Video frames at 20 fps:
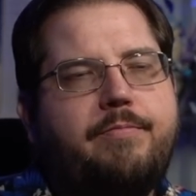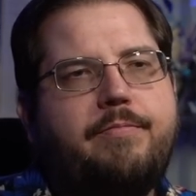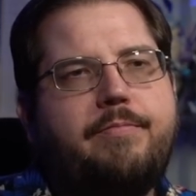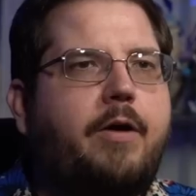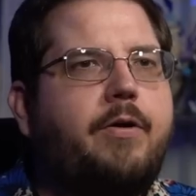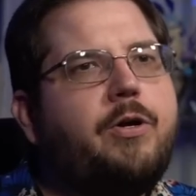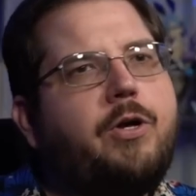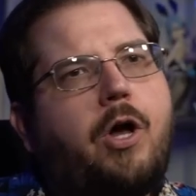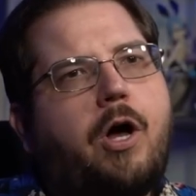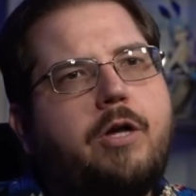
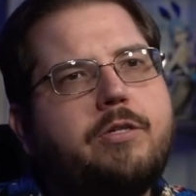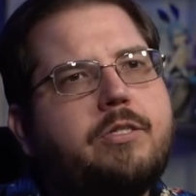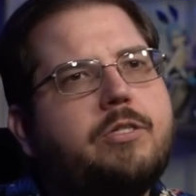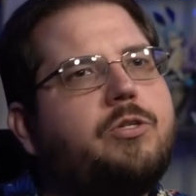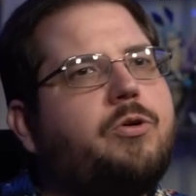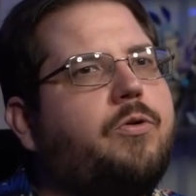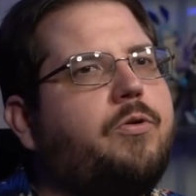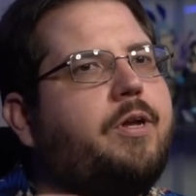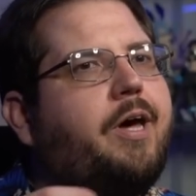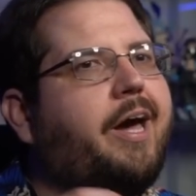Ariel also
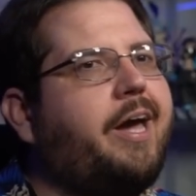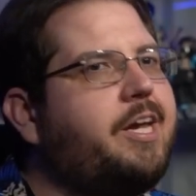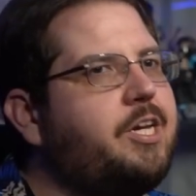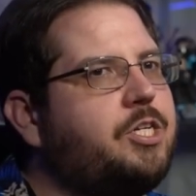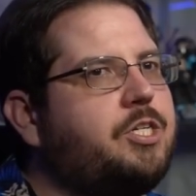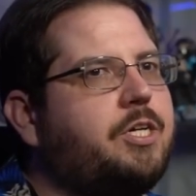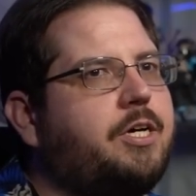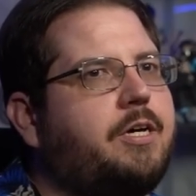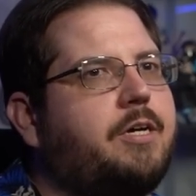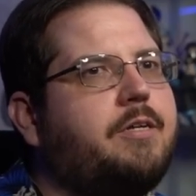told
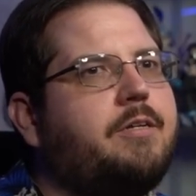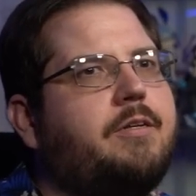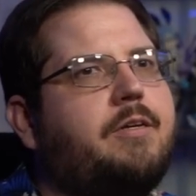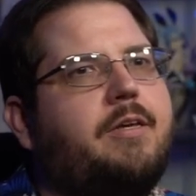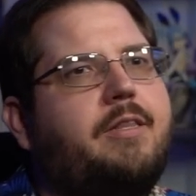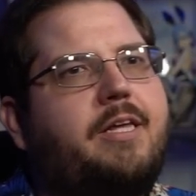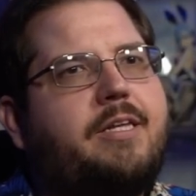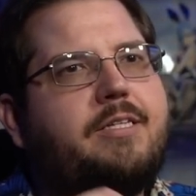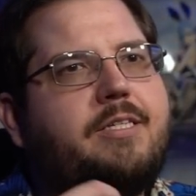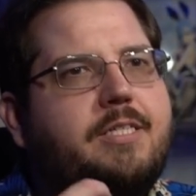Aisha
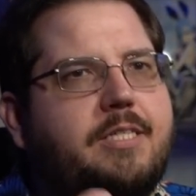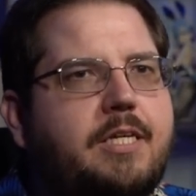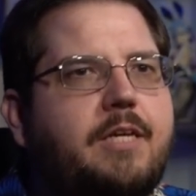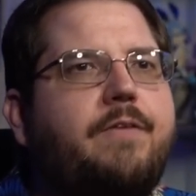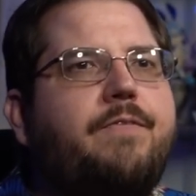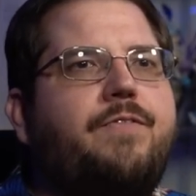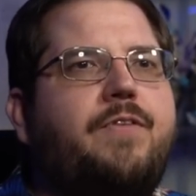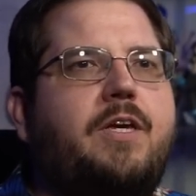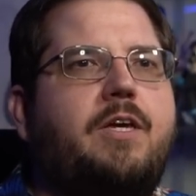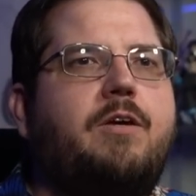that
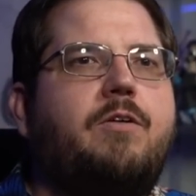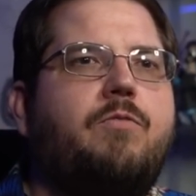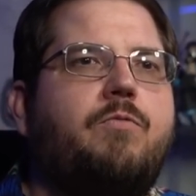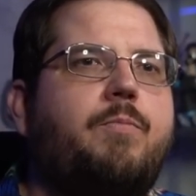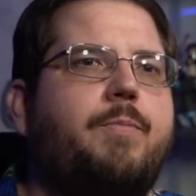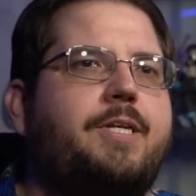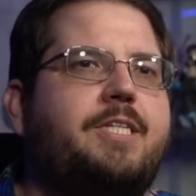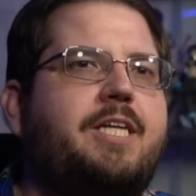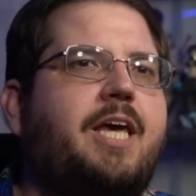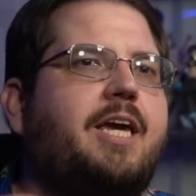Sylphie
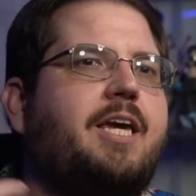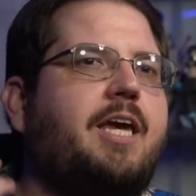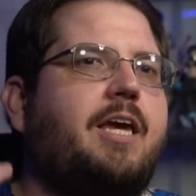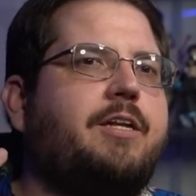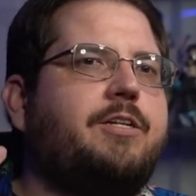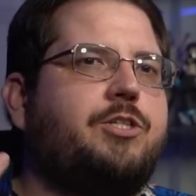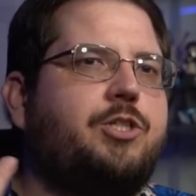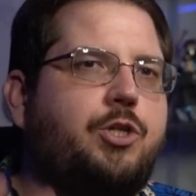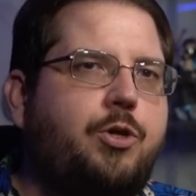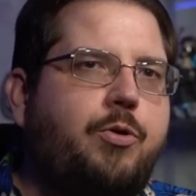would be
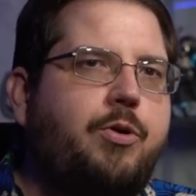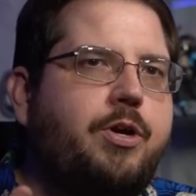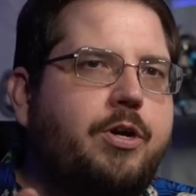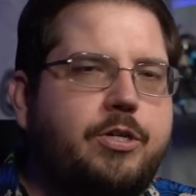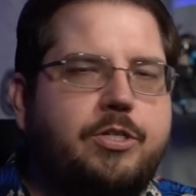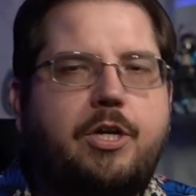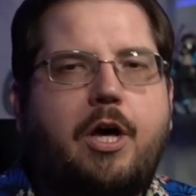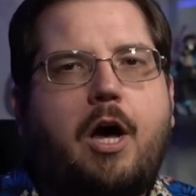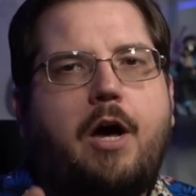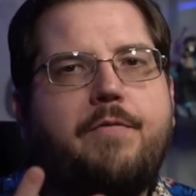taking 2
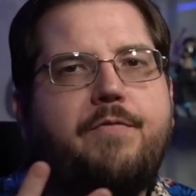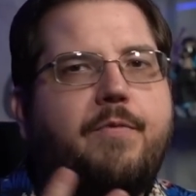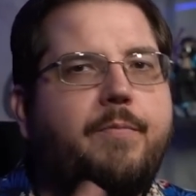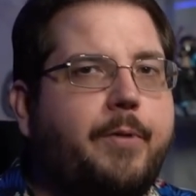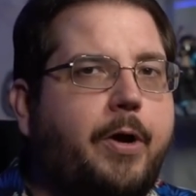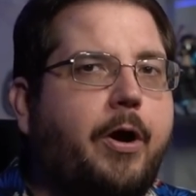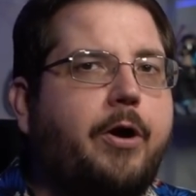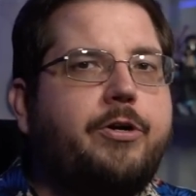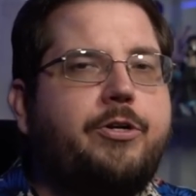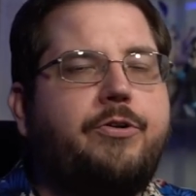years off from
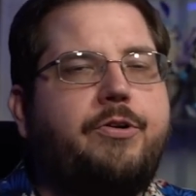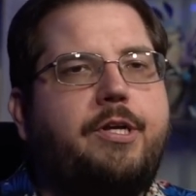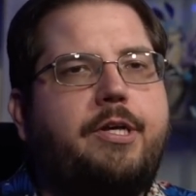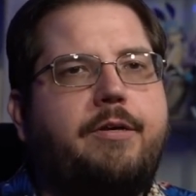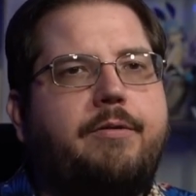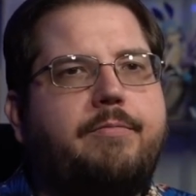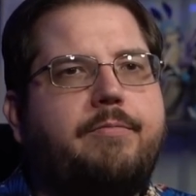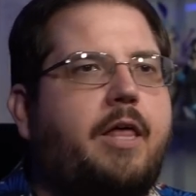guard duty.